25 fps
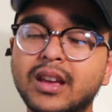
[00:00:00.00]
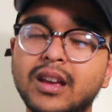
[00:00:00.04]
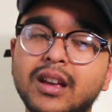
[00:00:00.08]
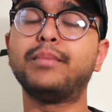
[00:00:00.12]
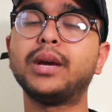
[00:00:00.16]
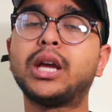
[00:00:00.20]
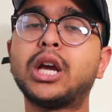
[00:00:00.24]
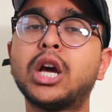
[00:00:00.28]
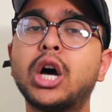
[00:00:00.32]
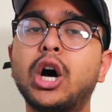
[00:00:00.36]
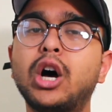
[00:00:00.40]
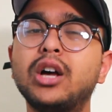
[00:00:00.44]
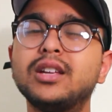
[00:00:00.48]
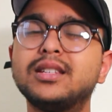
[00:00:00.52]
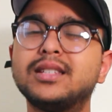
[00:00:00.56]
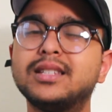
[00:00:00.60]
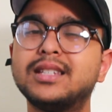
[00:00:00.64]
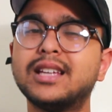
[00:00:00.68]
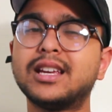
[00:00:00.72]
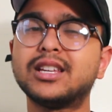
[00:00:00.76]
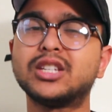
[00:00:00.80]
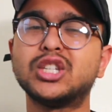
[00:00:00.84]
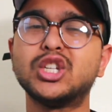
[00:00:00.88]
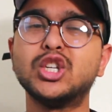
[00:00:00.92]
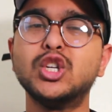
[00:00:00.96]
Because
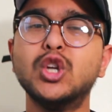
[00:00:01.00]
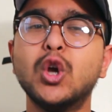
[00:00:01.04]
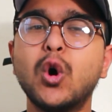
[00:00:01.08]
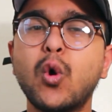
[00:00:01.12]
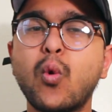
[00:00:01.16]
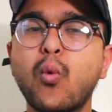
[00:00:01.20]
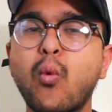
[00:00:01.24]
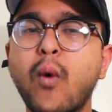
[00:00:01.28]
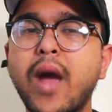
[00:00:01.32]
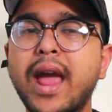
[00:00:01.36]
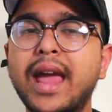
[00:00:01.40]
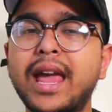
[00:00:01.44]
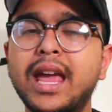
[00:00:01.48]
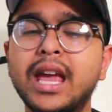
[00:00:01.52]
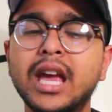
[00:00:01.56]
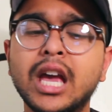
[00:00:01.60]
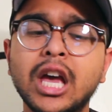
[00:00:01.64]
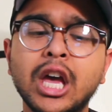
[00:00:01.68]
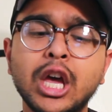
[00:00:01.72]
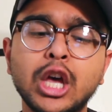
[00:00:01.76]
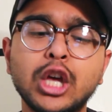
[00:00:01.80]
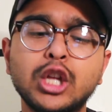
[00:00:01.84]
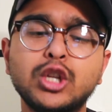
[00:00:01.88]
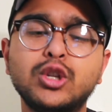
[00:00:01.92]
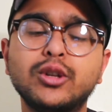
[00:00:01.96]
there's no way
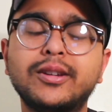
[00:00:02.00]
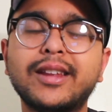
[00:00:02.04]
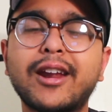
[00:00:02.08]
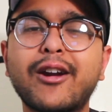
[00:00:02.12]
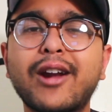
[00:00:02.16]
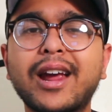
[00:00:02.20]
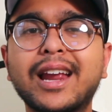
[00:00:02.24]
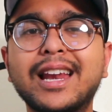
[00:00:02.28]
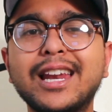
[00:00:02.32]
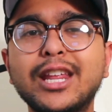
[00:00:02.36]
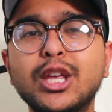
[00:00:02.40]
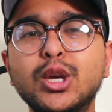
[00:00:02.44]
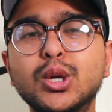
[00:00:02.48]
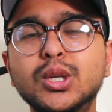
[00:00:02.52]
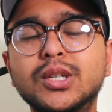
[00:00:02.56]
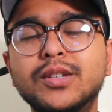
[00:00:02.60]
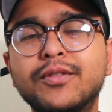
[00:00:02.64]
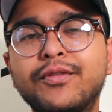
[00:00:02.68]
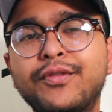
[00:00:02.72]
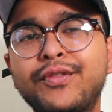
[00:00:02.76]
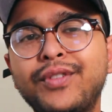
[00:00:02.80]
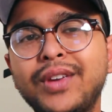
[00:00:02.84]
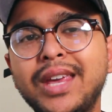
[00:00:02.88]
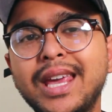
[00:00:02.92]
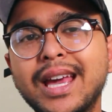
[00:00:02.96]
to directly use
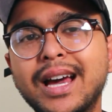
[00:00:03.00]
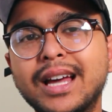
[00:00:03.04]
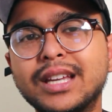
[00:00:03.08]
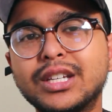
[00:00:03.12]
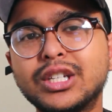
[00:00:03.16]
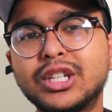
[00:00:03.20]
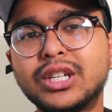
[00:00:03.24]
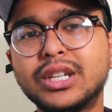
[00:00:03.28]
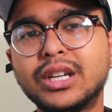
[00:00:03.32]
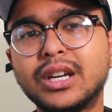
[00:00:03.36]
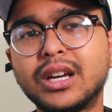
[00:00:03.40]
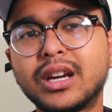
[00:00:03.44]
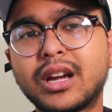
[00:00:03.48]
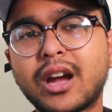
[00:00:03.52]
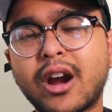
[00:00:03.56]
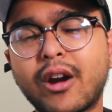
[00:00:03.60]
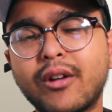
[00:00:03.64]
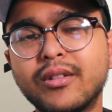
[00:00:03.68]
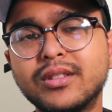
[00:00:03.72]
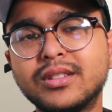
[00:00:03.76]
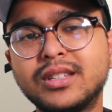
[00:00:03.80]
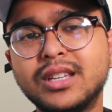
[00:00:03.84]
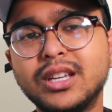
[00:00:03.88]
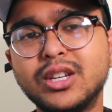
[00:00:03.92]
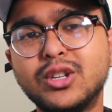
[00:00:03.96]
fiat
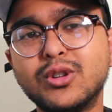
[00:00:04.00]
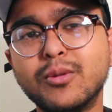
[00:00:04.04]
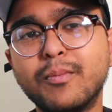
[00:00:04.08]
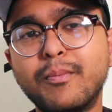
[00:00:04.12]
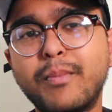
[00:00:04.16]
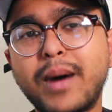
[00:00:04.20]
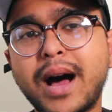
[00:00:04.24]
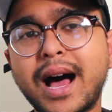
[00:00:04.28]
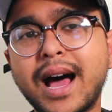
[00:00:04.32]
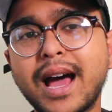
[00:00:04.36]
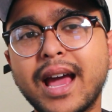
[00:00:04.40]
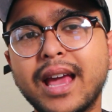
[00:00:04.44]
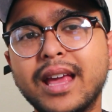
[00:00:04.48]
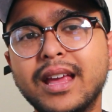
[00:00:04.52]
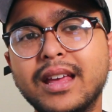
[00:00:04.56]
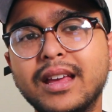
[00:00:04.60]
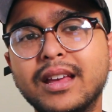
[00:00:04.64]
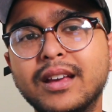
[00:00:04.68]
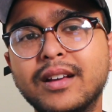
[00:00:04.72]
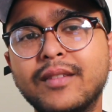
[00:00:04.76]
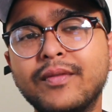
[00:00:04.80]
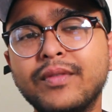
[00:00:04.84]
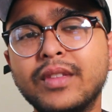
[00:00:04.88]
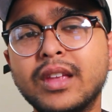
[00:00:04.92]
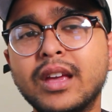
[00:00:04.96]
currency to
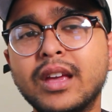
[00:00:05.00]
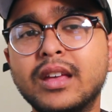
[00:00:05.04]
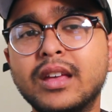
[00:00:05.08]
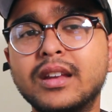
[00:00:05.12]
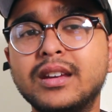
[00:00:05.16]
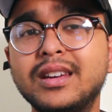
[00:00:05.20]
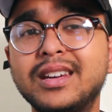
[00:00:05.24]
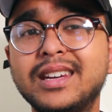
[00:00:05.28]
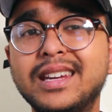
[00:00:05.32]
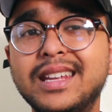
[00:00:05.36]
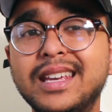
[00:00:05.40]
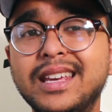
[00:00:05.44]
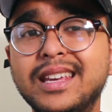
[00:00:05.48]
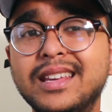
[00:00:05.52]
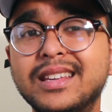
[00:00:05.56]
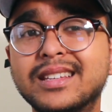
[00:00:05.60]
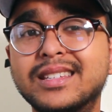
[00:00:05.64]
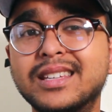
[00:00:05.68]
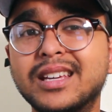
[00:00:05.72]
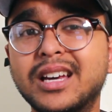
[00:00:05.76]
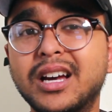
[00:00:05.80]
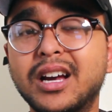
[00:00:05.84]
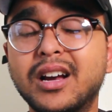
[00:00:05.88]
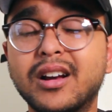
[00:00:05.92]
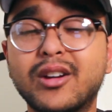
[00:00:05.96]
buy
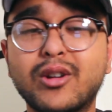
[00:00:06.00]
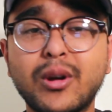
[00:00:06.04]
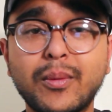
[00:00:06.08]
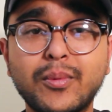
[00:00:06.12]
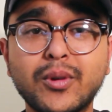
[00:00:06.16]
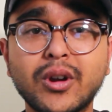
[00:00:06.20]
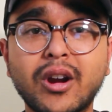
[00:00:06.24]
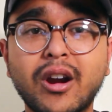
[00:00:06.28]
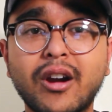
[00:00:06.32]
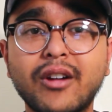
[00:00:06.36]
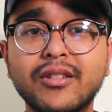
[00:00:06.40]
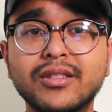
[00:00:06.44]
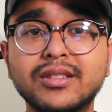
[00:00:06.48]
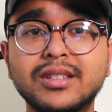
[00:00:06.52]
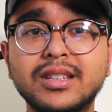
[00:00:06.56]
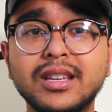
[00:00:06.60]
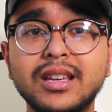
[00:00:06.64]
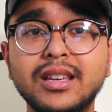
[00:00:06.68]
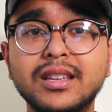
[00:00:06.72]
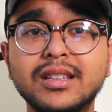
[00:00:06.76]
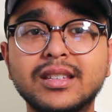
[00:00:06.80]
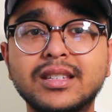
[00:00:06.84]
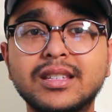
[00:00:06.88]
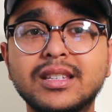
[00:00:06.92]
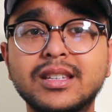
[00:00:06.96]
these
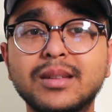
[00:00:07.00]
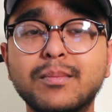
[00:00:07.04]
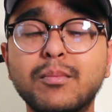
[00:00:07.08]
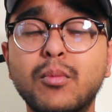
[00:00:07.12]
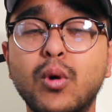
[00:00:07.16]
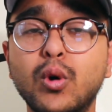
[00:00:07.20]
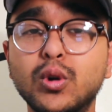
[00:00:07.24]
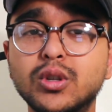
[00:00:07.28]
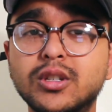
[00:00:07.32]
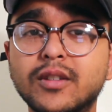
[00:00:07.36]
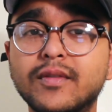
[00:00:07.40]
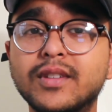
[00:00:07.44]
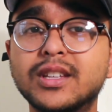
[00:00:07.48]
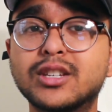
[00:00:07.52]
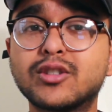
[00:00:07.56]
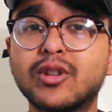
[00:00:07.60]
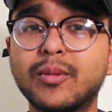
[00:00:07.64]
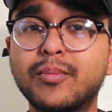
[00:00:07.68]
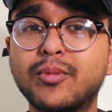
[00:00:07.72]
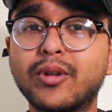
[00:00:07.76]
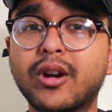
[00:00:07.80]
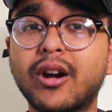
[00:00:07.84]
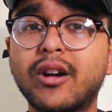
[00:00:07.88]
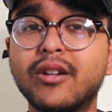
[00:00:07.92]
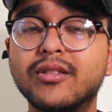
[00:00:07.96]
cryptocurrencies, most of these
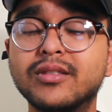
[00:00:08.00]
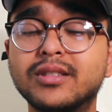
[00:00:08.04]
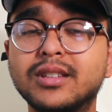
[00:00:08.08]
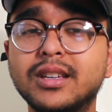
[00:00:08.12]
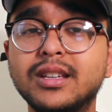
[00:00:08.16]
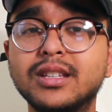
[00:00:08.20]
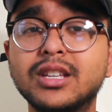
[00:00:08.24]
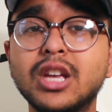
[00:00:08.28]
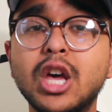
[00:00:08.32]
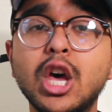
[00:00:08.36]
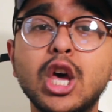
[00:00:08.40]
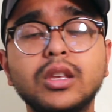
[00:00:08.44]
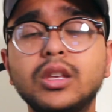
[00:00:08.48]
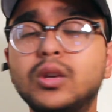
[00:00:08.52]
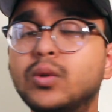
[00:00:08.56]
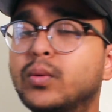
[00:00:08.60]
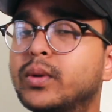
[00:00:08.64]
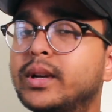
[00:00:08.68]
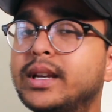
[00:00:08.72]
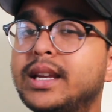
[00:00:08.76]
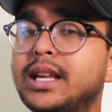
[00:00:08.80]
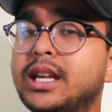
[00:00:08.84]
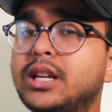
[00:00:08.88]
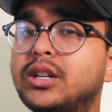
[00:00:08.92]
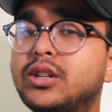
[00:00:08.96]
cryptocurrencies, you
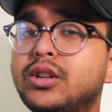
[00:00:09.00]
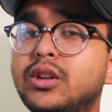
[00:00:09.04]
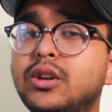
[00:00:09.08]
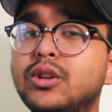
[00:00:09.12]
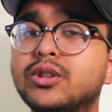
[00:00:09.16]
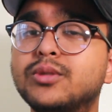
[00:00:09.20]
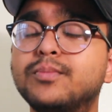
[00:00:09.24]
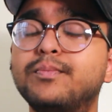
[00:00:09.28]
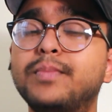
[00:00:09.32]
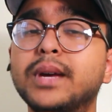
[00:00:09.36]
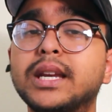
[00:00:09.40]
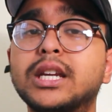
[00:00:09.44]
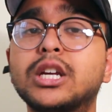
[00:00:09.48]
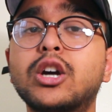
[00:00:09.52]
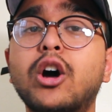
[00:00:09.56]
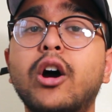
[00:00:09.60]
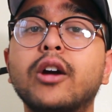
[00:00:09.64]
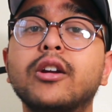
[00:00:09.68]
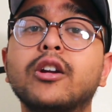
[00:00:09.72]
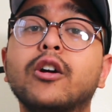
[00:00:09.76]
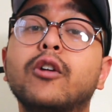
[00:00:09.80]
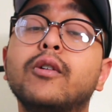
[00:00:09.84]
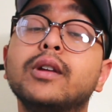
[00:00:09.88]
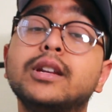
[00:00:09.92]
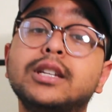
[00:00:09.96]
will need to use
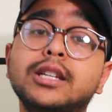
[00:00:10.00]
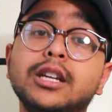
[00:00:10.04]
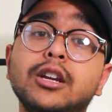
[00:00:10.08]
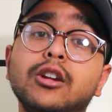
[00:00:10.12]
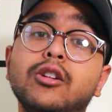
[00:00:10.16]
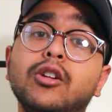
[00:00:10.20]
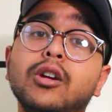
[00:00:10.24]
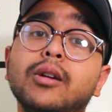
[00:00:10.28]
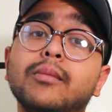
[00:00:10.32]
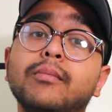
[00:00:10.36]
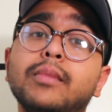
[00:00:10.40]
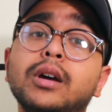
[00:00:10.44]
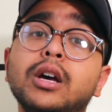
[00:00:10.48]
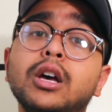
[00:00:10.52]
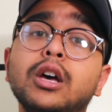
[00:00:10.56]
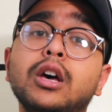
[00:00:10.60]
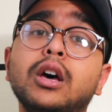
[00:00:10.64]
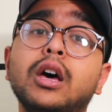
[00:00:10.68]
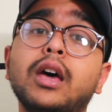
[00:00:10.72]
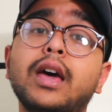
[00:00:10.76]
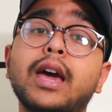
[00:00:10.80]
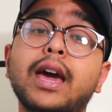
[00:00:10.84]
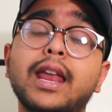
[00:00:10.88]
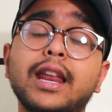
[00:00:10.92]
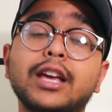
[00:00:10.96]
Bitcoin or Ethereum
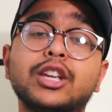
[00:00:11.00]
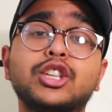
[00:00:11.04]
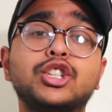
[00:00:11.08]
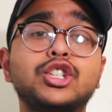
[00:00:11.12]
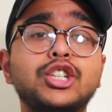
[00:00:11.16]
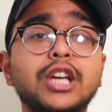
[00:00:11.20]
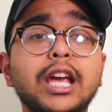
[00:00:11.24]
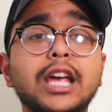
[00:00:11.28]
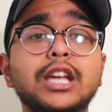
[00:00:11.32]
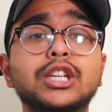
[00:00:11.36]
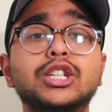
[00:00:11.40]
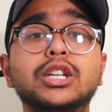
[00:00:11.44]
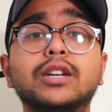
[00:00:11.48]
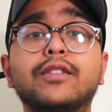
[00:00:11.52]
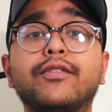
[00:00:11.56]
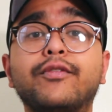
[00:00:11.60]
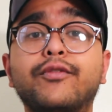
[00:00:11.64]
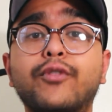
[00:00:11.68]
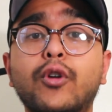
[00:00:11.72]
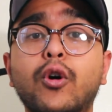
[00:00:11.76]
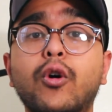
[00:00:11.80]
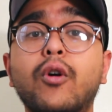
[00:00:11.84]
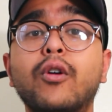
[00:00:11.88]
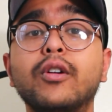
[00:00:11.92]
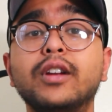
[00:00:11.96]
and exchange it
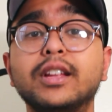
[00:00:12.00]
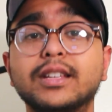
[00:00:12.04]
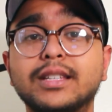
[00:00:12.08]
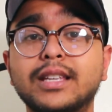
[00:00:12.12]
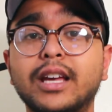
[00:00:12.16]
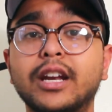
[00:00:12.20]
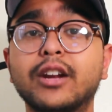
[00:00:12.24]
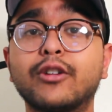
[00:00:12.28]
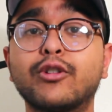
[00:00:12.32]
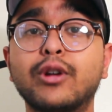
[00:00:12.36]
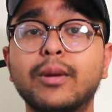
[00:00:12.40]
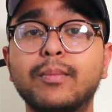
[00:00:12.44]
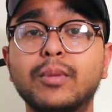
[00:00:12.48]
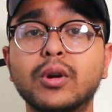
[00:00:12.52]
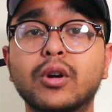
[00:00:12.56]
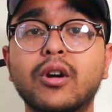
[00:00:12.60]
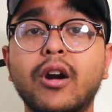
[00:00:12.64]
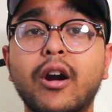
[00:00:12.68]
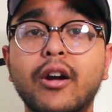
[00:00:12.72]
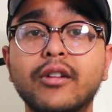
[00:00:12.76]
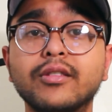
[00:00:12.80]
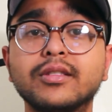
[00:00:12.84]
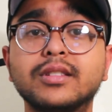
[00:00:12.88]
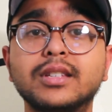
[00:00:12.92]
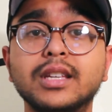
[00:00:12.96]
for these other
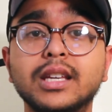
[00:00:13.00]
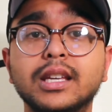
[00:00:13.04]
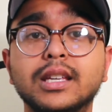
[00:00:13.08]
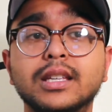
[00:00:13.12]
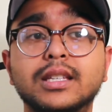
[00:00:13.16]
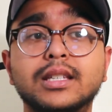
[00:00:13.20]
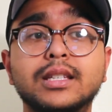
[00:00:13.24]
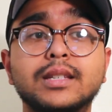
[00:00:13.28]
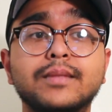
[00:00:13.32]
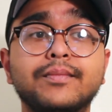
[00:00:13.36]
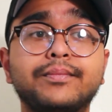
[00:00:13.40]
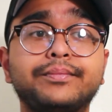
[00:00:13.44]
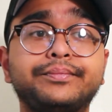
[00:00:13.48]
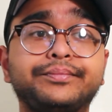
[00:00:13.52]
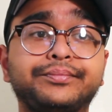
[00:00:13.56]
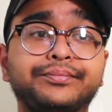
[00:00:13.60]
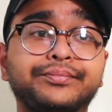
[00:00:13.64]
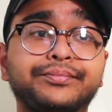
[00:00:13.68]
cryptocurrencies.